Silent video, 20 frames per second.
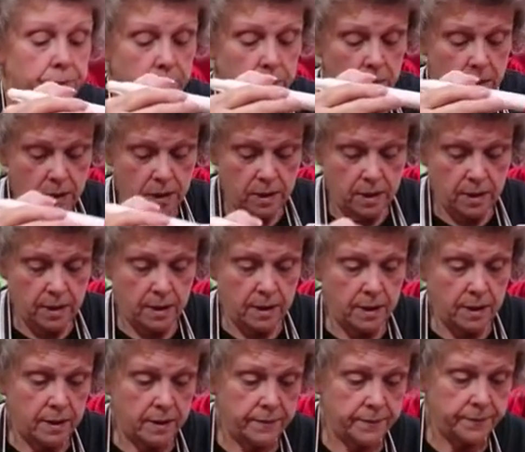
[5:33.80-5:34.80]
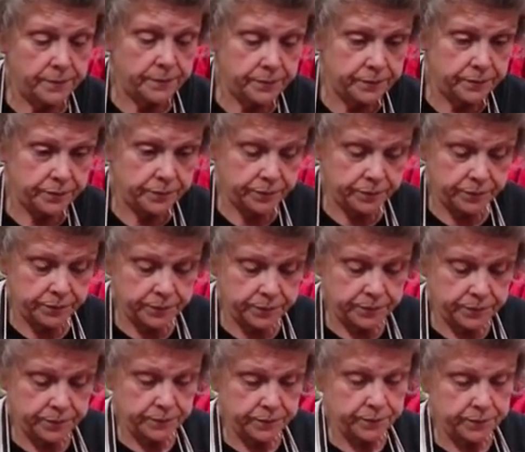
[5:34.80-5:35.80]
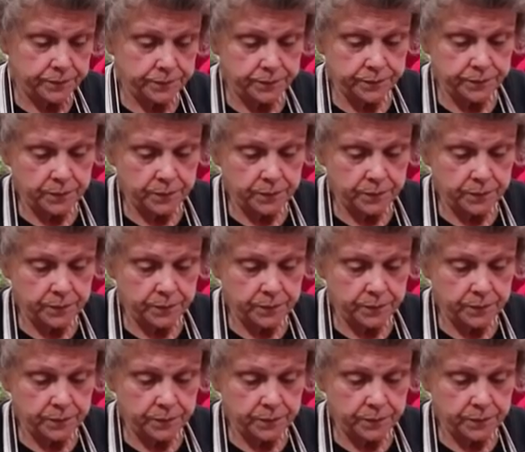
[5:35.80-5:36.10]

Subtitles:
[no speech]